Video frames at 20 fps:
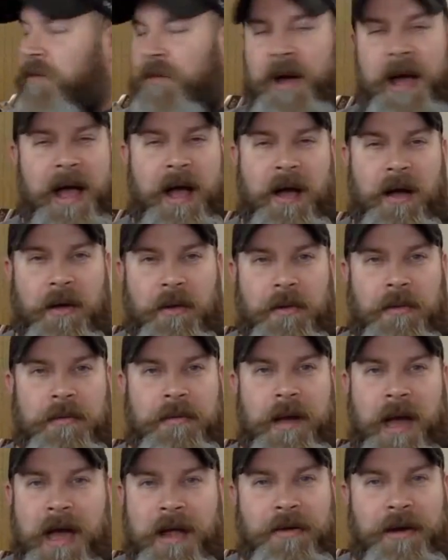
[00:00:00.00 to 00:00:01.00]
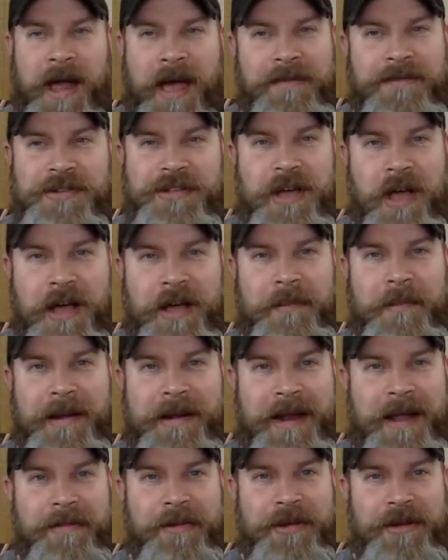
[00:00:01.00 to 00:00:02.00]
Wow. I don't have a dog in my
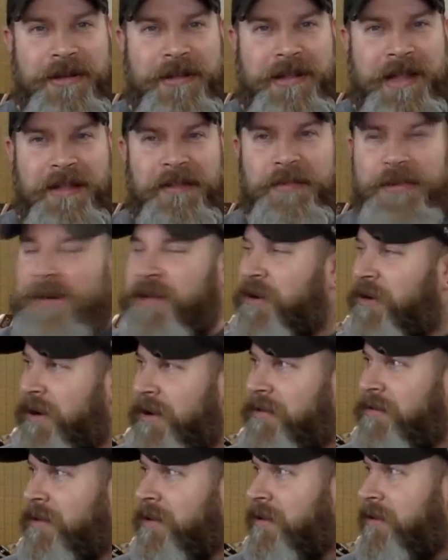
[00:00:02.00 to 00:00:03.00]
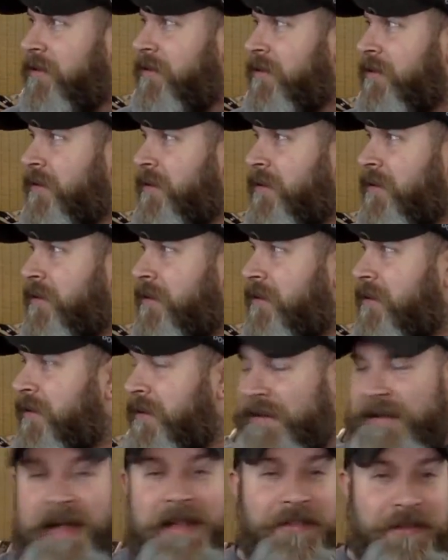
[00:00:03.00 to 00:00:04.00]
neighborhood. That's pretty crazy.
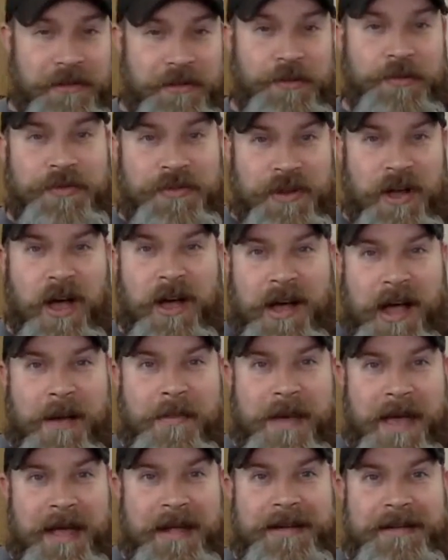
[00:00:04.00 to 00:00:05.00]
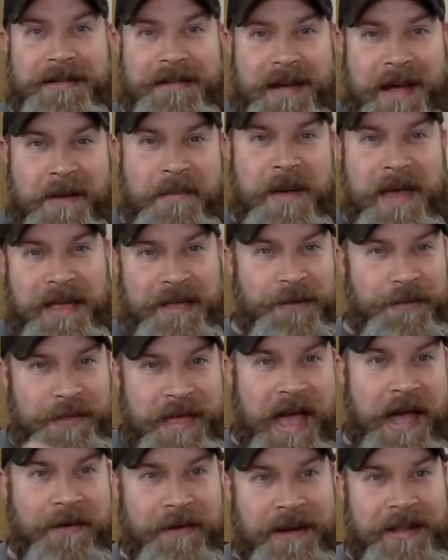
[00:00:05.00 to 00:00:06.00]
That's a loose dog, I bet. I bet you
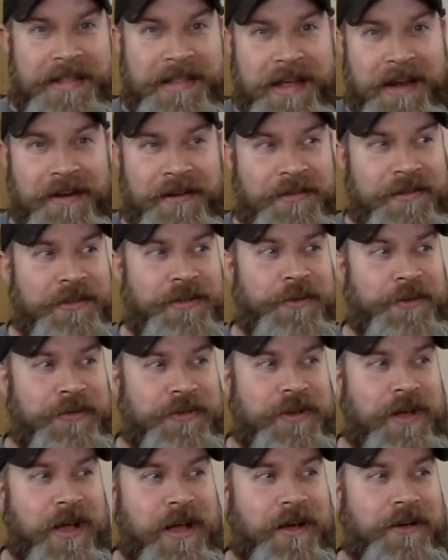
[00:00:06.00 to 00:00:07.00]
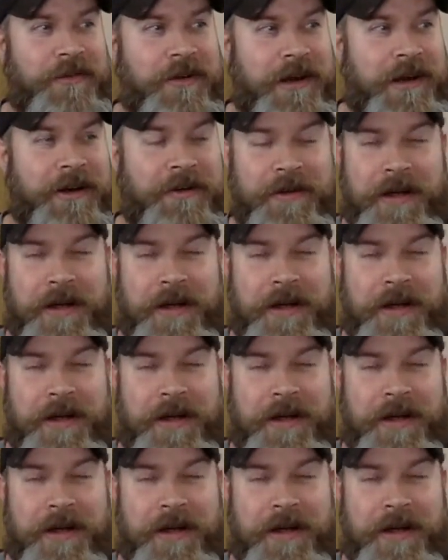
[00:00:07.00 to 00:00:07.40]
that right there is a loose dog running